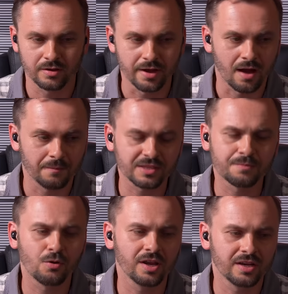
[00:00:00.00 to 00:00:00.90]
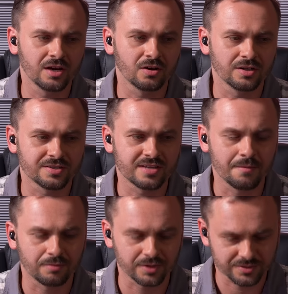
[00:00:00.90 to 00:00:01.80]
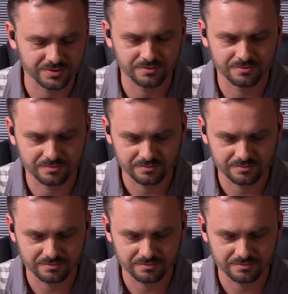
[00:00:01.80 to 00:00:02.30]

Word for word: Yeah, but the point here is templates.